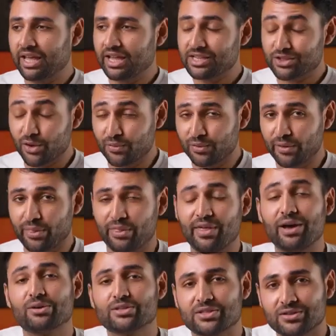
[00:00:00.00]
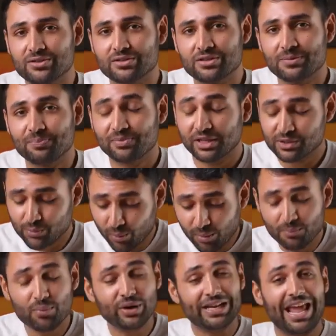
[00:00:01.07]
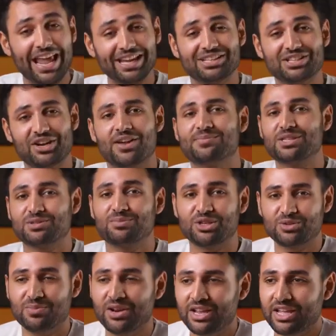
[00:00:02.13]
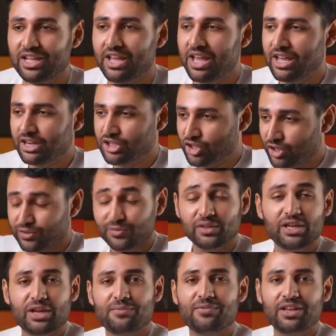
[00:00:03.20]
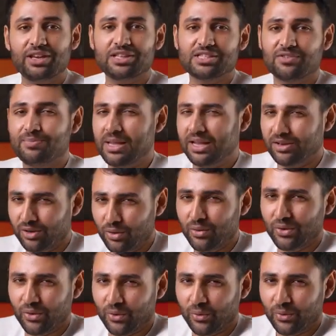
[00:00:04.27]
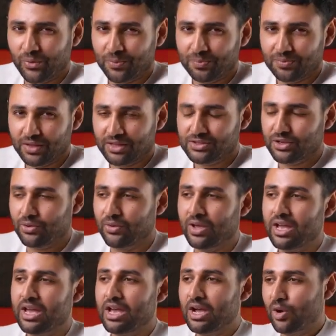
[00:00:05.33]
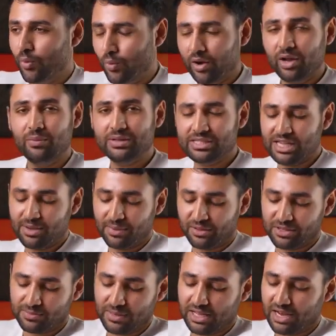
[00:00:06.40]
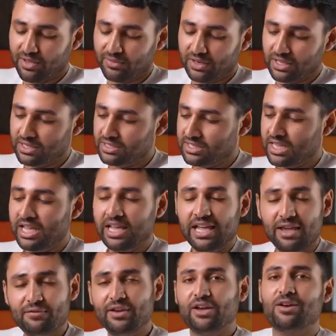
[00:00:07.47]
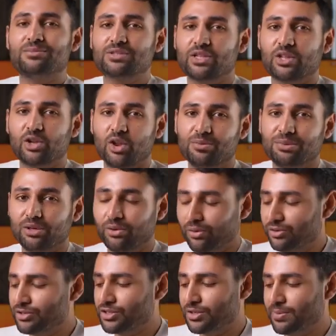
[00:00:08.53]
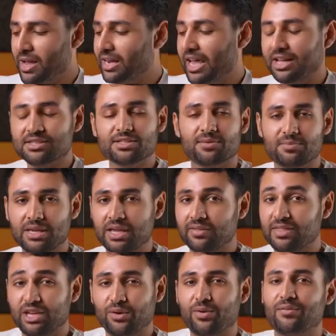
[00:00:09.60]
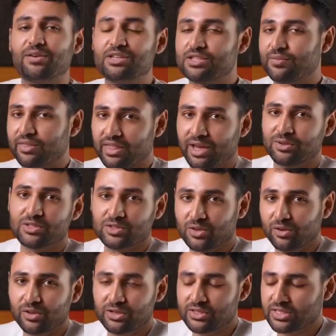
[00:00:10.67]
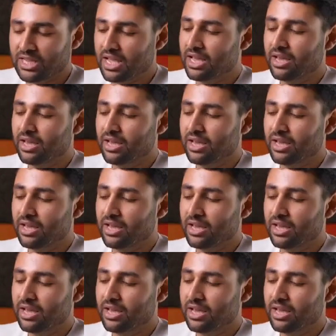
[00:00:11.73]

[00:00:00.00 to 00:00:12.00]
is over $1,000. That's 1.8 times as much money just for the convenience of being local. And so what I would say about this Mi 11 is, if it comes to the global launch and it ends up being the equivalent of $1,000,